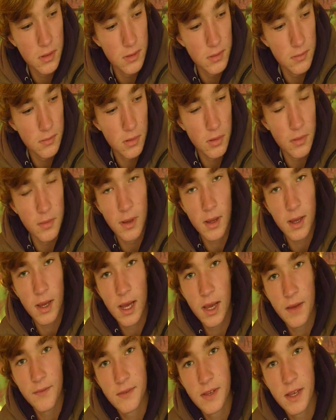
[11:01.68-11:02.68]
probably about
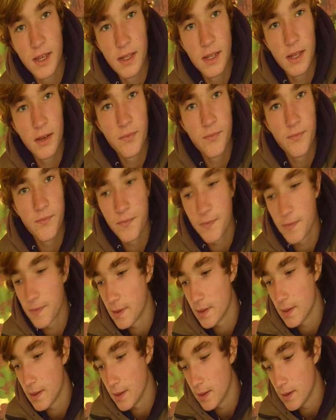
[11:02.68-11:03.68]
10:30 now,
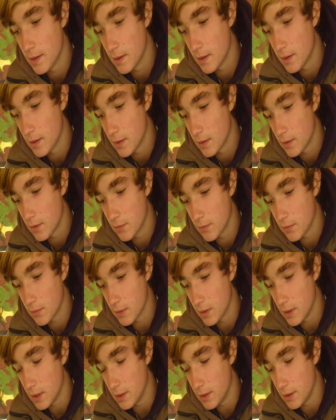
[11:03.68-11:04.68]

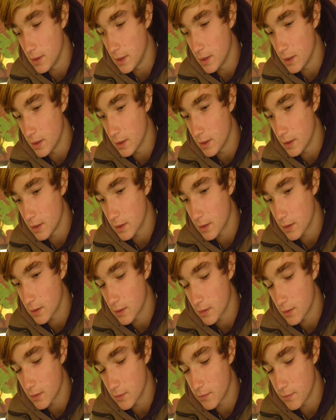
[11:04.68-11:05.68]
and
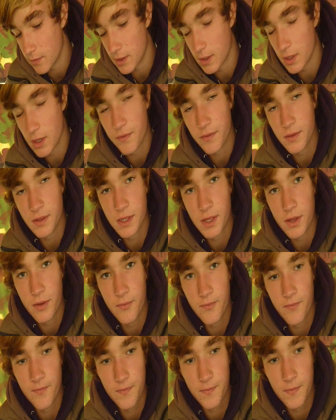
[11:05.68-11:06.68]
we had nothing still.
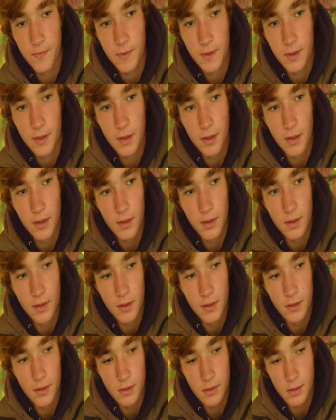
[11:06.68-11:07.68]

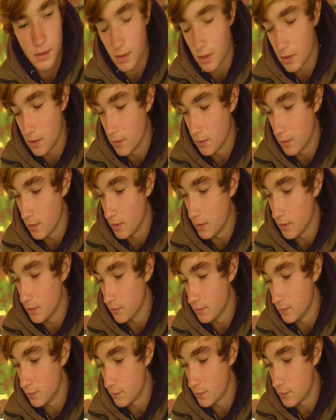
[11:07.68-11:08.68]
So
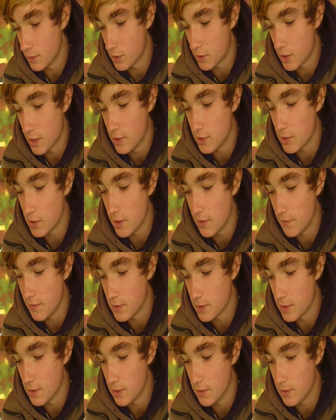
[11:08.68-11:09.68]
just changing over
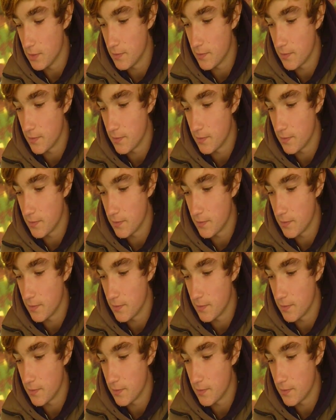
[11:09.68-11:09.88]
to